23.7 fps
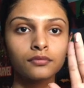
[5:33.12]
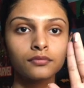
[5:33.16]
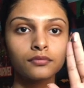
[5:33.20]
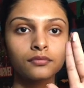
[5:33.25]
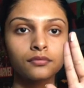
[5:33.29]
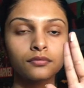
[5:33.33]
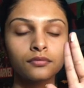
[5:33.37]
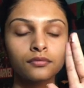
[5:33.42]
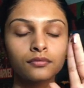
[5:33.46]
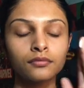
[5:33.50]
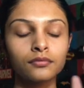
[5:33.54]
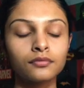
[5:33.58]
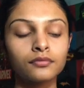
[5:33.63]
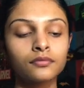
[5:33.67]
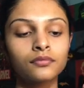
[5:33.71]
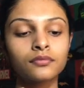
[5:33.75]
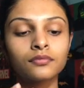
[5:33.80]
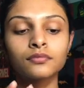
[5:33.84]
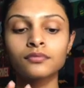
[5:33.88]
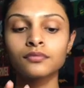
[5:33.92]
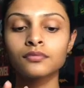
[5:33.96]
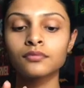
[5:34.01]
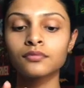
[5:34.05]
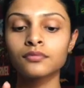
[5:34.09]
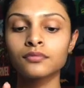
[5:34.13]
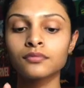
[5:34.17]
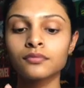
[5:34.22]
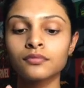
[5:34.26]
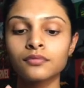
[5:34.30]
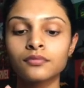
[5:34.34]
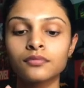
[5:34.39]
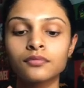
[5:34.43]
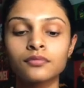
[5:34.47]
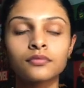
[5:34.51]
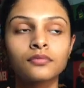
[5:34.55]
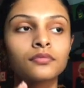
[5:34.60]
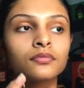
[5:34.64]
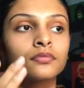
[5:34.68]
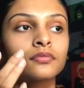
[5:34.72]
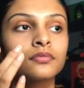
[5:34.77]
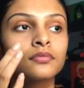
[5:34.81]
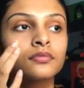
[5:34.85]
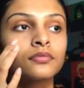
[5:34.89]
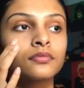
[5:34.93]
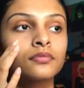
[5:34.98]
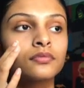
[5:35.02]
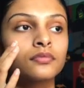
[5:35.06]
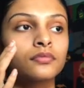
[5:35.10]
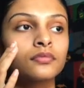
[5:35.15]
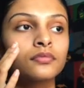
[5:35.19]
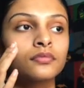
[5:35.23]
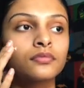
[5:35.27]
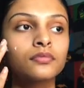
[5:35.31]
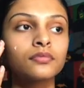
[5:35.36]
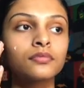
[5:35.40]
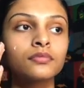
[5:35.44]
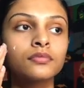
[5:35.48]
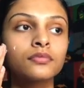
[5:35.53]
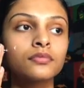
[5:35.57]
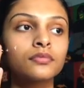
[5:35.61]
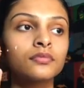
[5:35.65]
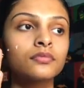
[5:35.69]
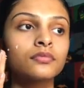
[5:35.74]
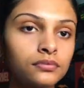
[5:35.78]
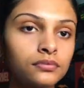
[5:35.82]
This person isn't speaking.